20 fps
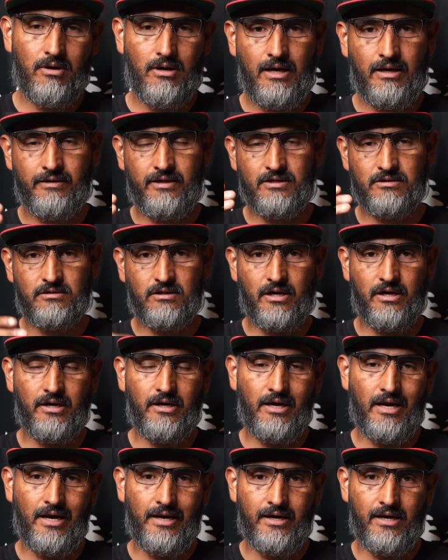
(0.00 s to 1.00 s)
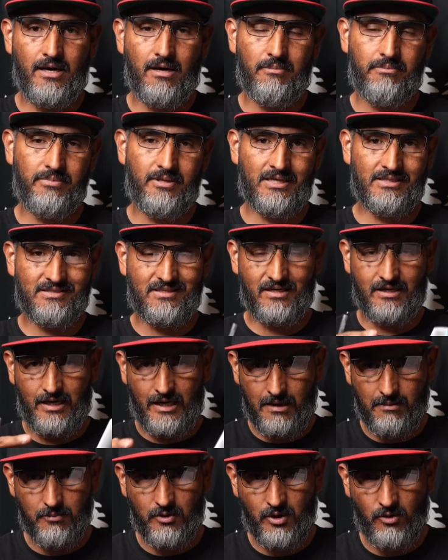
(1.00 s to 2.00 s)
at the starting lineup, that's the
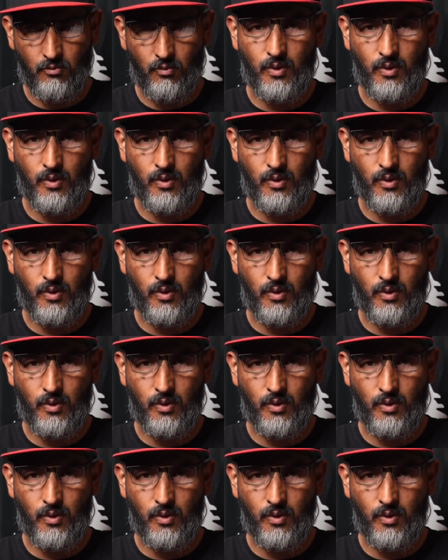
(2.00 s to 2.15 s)
campground.